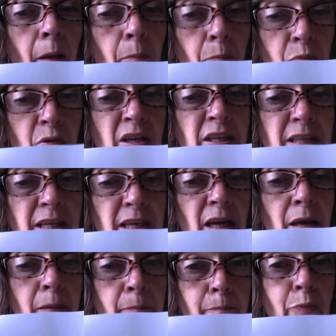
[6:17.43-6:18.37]
pretty
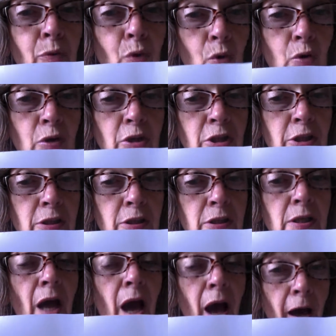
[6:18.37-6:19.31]

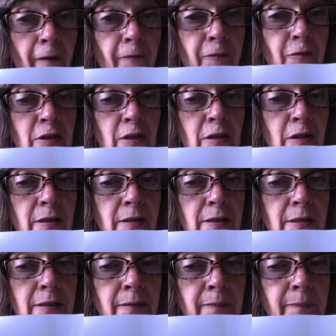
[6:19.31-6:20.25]
important after
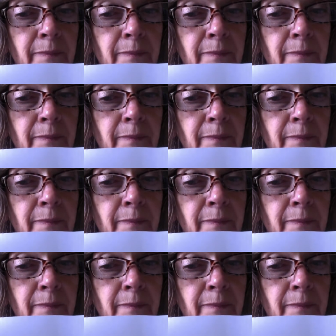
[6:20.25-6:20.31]
it.